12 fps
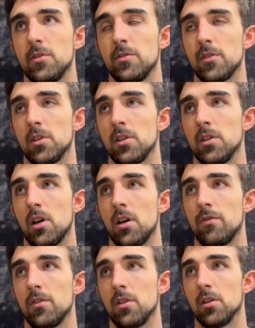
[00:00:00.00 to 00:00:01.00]
For
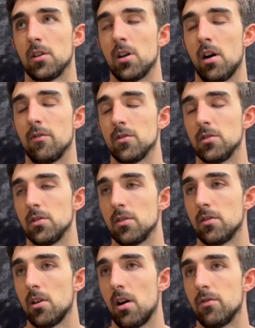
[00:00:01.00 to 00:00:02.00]
conference
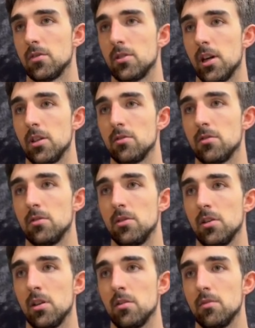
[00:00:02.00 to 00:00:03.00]
schedule, you
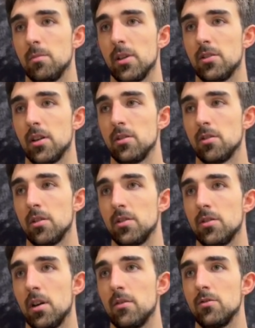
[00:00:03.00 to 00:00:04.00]
know, the Big Ten's
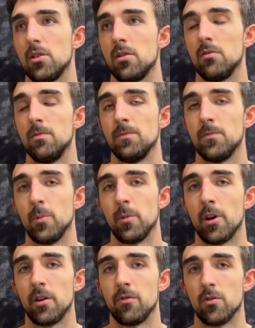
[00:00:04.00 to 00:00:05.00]
always tough, so we're
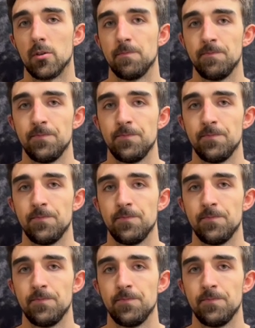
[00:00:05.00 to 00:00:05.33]
ready for it.